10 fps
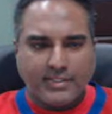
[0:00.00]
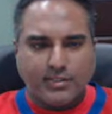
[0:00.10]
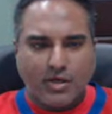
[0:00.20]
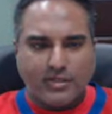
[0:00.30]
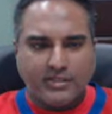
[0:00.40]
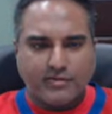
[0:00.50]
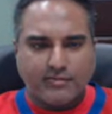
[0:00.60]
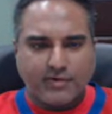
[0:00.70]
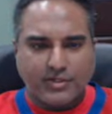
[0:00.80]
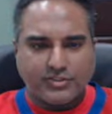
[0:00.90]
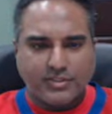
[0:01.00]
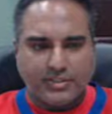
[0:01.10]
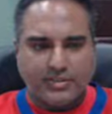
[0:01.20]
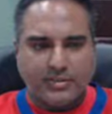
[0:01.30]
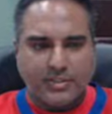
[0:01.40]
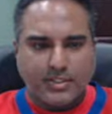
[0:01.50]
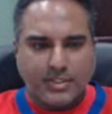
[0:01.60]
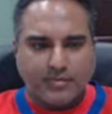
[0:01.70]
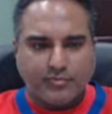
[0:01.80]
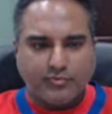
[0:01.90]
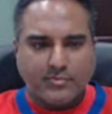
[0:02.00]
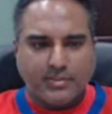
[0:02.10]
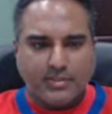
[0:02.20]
cognitive function, improvement